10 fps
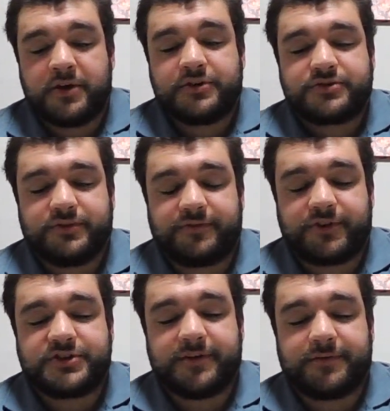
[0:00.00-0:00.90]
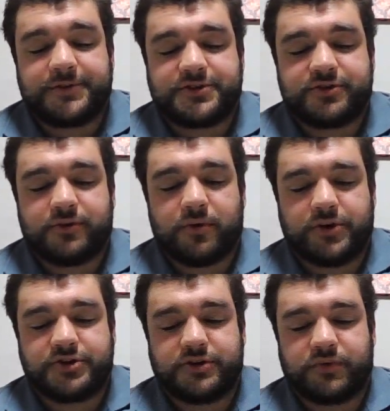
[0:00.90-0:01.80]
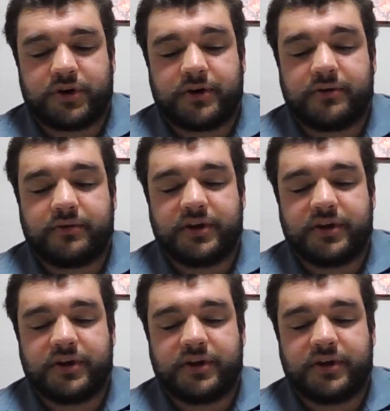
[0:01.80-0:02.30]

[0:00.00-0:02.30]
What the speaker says: So the first difference is the origin, where